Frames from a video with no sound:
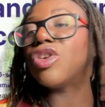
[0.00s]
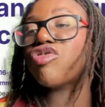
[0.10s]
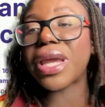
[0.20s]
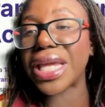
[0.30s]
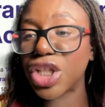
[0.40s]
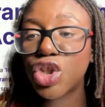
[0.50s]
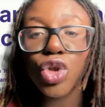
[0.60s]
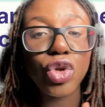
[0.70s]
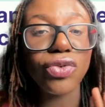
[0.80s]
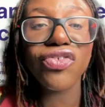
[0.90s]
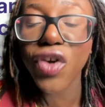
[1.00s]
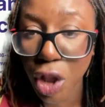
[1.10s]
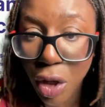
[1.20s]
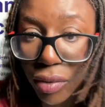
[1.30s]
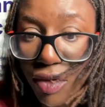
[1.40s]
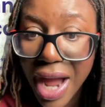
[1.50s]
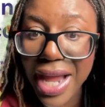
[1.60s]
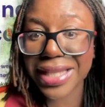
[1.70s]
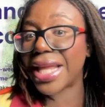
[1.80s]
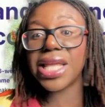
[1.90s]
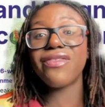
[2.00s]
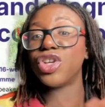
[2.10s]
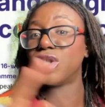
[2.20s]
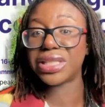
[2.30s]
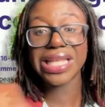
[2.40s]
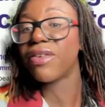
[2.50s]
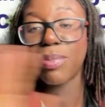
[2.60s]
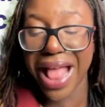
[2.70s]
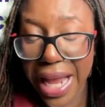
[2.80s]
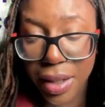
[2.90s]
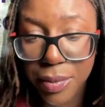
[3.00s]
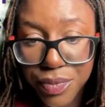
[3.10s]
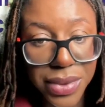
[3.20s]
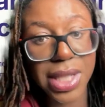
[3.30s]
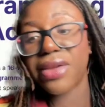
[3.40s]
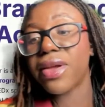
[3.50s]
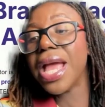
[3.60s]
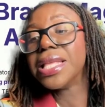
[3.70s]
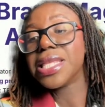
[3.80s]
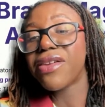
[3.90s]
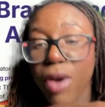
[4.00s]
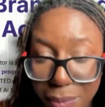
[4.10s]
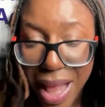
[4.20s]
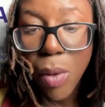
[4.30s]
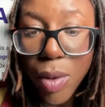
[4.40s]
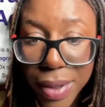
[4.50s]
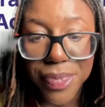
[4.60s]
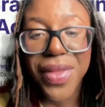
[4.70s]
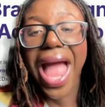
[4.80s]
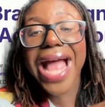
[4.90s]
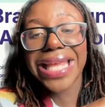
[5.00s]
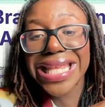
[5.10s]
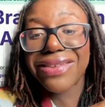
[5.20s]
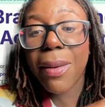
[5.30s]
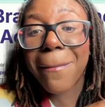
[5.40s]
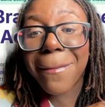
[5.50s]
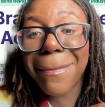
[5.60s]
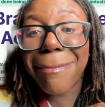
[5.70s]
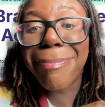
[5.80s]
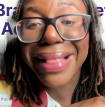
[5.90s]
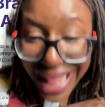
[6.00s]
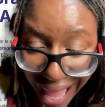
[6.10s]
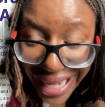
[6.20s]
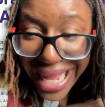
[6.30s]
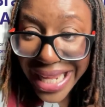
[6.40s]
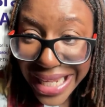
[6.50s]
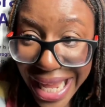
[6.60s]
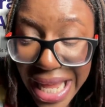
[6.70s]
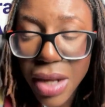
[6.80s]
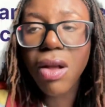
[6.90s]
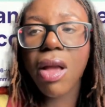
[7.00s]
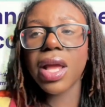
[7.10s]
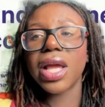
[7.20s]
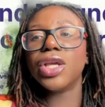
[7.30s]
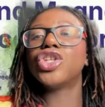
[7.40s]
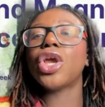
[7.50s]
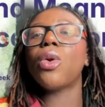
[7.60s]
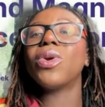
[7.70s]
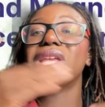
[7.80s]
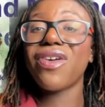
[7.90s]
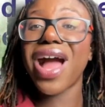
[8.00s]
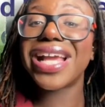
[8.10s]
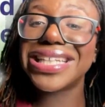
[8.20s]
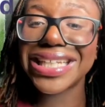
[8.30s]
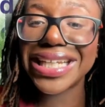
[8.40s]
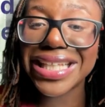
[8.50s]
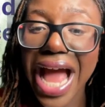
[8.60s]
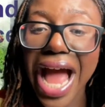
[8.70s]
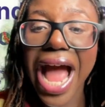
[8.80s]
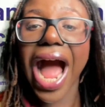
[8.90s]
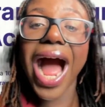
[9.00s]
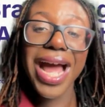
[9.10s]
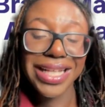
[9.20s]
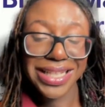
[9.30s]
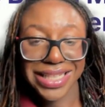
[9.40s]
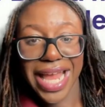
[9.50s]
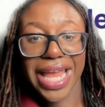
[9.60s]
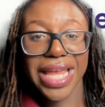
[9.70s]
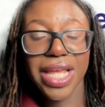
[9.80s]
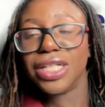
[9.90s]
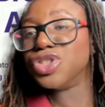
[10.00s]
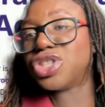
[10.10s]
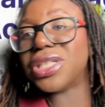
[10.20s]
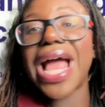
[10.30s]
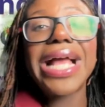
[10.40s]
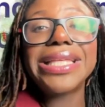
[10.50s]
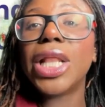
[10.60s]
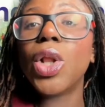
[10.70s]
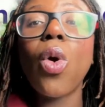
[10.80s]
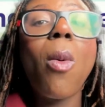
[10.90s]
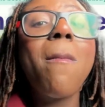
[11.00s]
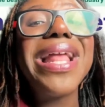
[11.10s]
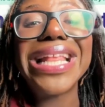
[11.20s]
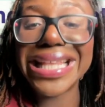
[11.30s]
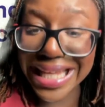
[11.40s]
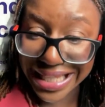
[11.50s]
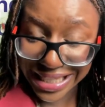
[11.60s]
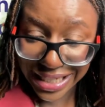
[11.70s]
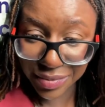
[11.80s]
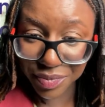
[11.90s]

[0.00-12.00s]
creators to follow, right? And they're never black. They're never a black woman and they're never black. Yeah. So whenever I see that, I say just adding a little melanin,